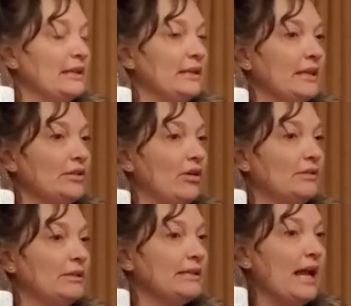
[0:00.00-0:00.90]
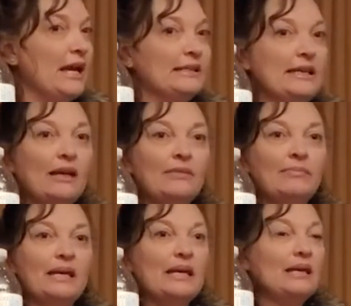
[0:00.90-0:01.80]
and he told us the idea,
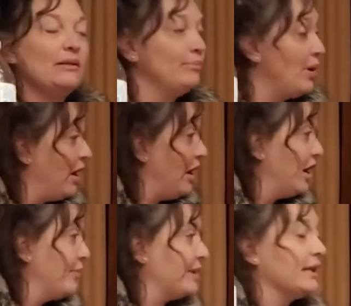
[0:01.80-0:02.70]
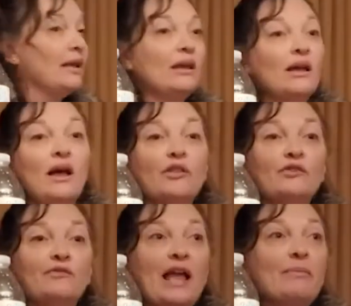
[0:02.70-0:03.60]
and me and Barb and other
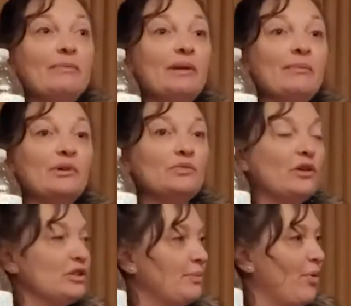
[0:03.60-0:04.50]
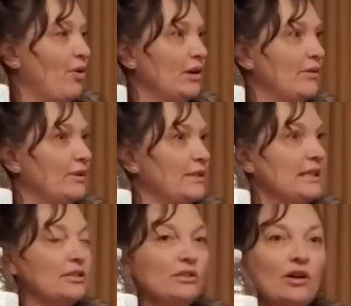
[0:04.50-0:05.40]
family members, we were supportive. We
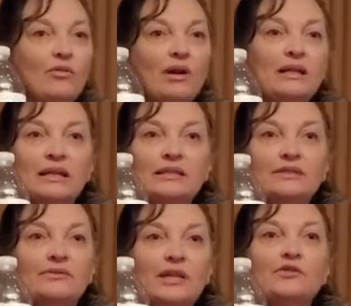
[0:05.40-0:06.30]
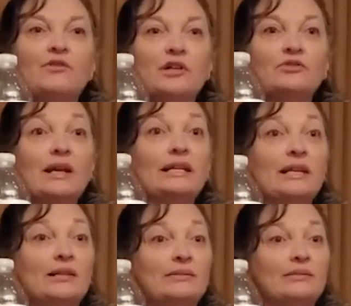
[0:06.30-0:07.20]
said, you know what, it's frustrating
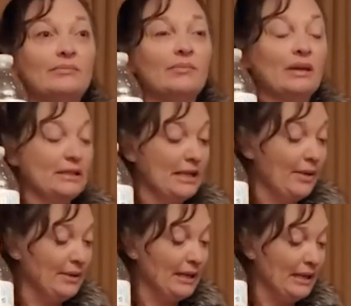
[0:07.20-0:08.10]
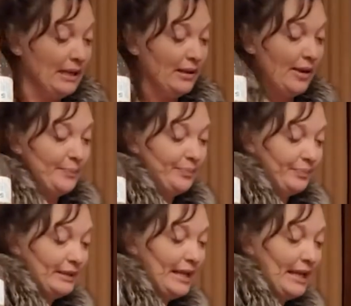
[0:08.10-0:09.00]
to keep getting
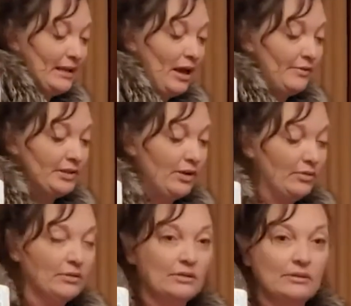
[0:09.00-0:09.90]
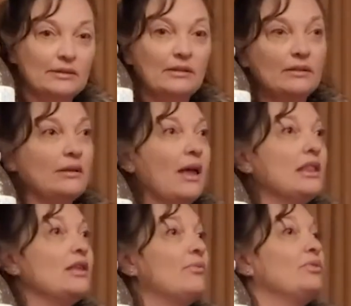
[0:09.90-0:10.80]
laid off, so
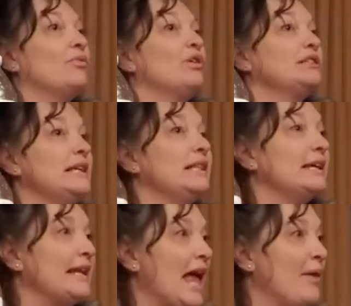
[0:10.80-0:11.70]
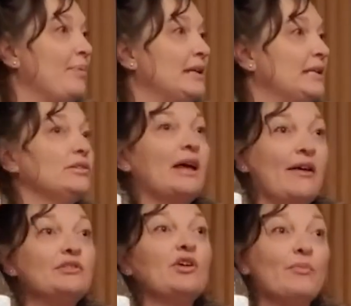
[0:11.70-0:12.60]
the worst thing that can happen is you
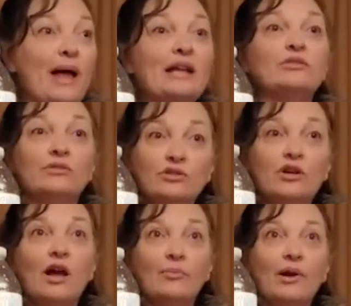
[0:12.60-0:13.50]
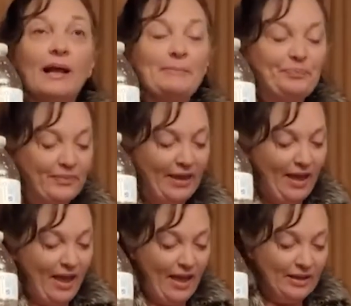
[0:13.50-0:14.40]
have to go back to a job, right?
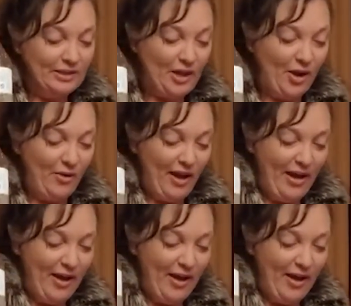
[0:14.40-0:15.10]
So